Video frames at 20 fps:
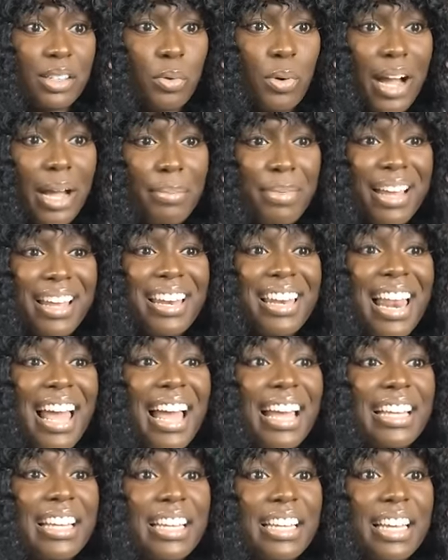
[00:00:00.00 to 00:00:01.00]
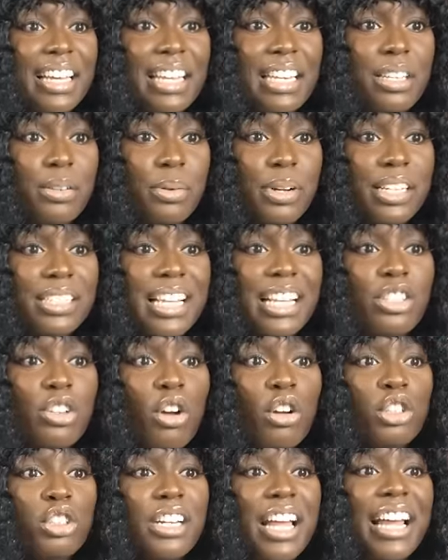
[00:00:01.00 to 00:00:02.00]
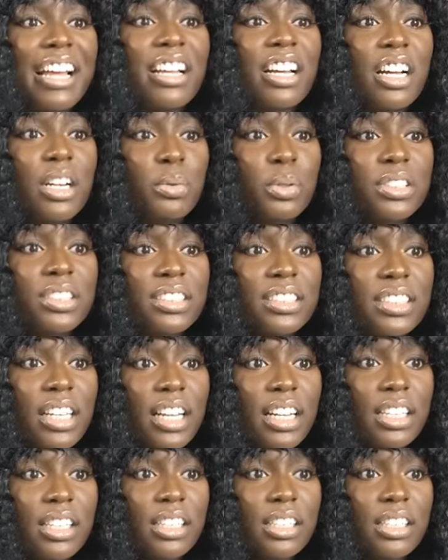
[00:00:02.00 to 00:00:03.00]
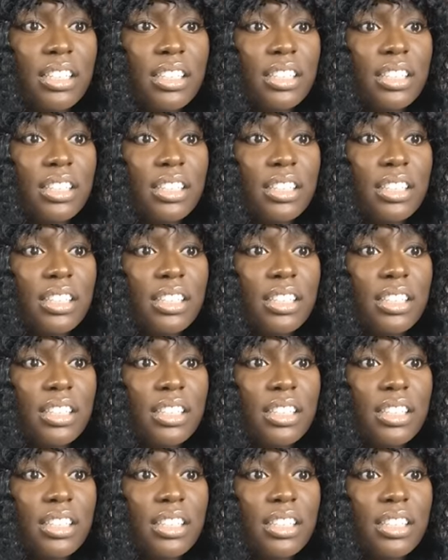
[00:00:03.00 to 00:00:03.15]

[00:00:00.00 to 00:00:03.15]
Why am I lagging anyway? I told you that gun would suck.